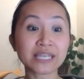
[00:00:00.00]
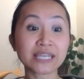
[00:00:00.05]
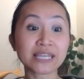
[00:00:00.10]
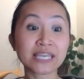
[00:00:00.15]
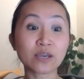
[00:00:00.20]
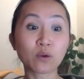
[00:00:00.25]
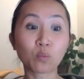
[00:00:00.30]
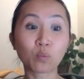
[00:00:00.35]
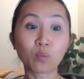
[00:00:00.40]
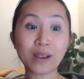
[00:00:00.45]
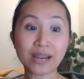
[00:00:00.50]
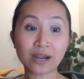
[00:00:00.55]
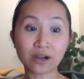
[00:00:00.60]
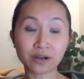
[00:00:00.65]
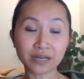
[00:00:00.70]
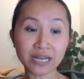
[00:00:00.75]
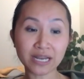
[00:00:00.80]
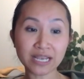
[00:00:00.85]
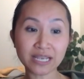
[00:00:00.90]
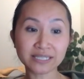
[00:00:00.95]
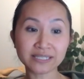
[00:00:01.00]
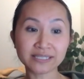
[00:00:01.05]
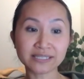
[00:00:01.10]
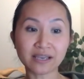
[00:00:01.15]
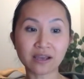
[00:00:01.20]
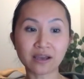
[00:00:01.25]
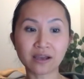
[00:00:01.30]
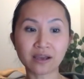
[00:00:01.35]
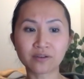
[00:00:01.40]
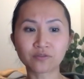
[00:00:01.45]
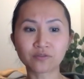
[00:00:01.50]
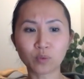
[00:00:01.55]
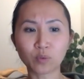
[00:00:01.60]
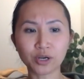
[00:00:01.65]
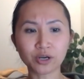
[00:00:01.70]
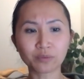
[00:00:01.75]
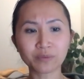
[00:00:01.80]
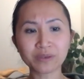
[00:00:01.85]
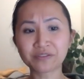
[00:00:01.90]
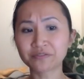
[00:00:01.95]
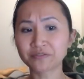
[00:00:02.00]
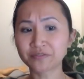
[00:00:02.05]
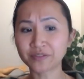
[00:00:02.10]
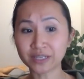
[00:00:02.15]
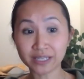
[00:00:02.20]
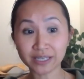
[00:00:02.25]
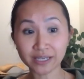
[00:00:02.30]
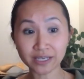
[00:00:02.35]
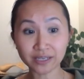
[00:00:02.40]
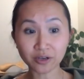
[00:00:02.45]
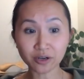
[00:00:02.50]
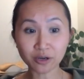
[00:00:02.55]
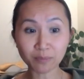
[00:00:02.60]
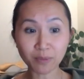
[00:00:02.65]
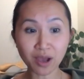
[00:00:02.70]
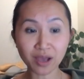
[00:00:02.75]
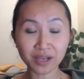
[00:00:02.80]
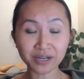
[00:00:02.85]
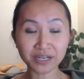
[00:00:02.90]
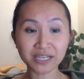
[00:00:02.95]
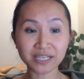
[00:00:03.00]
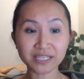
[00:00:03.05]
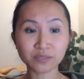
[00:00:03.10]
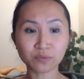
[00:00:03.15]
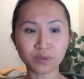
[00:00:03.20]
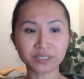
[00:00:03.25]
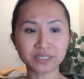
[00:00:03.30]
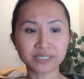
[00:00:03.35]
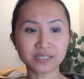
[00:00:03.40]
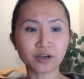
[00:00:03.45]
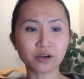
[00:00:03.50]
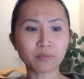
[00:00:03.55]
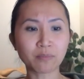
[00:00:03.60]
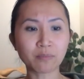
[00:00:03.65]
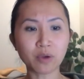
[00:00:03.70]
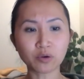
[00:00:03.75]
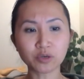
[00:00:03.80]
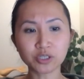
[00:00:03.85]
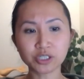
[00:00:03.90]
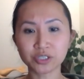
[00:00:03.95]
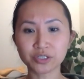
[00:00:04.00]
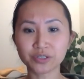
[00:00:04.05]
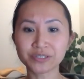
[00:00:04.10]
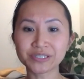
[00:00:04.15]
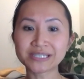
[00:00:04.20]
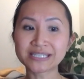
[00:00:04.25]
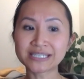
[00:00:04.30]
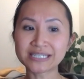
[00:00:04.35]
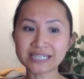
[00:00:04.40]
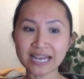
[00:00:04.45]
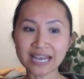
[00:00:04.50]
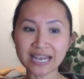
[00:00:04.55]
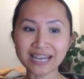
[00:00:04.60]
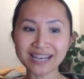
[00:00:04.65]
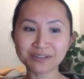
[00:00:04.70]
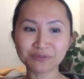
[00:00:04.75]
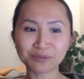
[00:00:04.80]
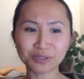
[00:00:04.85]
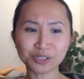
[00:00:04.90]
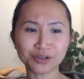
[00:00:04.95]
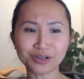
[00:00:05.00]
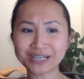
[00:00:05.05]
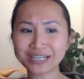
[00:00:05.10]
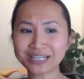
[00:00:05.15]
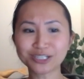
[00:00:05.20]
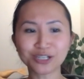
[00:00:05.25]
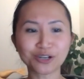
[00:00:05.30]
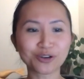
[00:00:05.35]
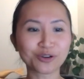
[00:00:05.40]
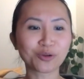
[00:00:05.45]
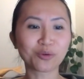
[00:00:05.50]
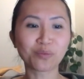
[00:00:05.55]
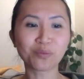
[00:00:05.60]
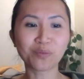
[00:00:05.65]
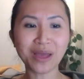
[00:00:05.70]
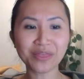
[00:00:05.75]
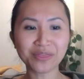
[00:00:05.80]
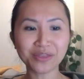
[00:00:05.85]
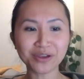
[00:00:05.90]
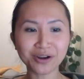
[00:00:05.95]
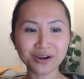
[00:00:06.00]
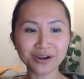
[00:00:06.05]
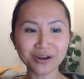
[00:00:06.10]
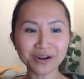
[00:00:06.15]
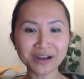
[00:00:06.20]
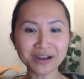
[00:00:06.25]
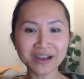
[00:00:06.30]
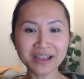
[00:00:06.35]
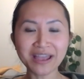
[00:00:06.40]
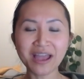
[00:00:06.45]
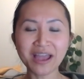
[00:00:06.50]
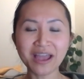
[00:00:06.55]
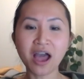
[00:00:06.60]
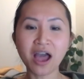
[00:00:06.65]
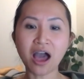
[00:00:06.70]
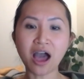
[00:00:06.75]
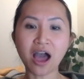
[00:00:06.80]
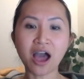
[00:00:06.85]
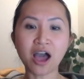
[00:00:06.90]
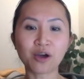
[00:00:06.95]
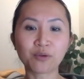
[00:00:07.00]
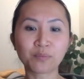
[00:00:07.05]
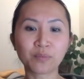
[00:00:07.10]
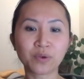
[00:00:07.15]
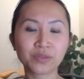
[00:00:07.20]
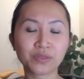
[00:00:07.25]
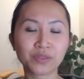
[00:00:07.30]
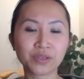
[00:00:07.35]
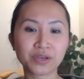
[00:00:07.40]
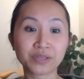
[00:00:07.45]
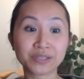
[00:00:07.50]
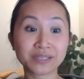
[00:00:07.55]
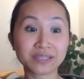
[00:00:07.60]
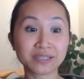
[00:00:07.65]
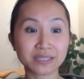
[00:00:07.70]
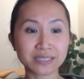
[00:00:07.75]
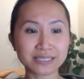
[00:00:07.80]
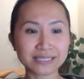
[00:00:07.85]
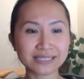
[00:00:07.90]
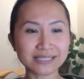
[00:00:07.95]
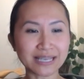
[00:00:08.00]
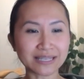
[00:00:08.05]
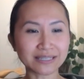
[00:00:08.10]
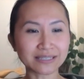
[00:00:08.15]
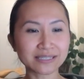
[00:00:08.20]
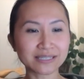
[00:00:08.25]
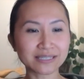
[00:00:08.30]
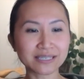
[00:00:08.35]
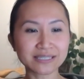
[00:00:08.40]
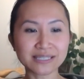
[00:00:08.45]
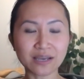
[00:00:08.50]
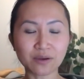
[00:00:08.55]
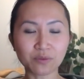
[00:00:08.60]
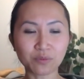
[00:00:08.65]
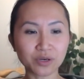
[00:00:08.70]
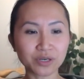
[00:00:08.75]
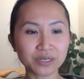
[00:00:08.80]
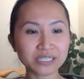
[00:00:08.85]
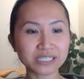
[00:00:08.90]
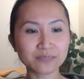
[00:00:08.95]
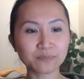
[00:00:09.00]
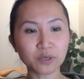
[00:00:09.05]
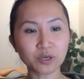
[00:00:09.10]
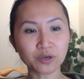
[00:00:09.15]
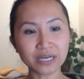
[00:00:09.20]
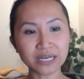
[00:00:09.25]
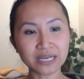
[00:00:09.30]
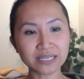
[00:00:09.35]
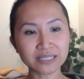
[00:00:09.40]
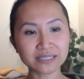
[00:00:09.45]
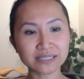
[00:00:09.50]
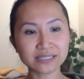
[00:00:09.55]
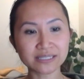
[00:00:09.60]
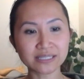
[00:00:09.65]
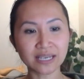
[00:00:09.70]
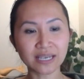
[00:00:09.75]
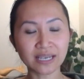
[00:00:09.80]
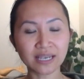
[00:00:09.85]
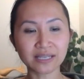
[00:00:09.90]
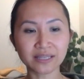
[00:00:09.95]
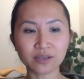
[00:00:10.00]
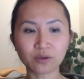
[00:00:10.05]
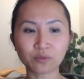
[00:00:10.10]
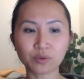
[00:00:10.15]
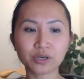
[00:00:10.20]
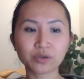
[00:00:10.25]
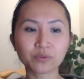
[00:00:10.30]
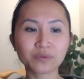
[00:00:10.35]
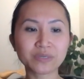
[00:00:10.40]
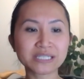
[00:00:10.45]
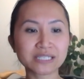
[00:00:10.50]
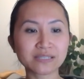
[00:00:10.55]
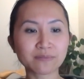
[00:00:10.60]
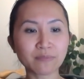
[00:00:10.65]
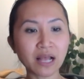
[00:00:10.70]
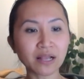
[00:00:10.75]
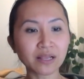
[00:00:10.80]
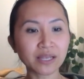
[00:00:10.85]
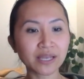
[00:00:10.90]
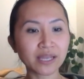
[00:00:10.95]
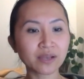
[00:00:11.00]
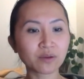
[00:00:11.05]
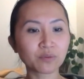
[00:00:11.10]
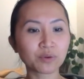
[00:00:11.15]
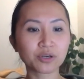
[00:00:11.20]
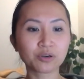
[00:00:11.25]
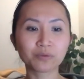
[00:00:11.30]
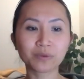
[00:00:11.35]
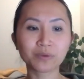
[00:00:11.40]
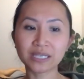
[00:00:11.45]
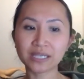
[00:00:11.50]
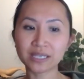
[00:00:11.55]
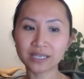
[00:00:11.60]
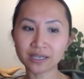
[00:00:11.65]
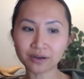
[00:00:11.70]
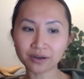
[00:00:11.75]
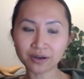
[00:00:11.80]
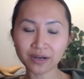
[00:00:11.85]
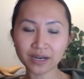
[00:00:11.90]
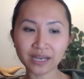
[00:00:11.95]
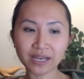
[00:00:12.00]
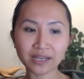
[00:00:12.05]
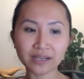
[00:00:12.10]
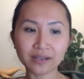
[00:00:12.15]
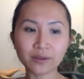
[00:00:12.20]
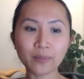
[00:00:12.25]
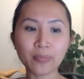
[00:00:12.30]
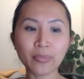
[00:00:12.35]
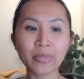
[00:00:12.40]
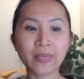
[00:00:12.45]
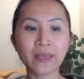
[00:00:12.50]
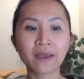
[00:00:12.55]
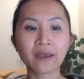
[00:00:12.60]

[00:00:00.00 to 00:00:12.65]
The awareness of what are we feeling in our bodies? What's our emotional state? What's our internal weather? The senses that we're experiencing, like what are we smelling? What are we hearing?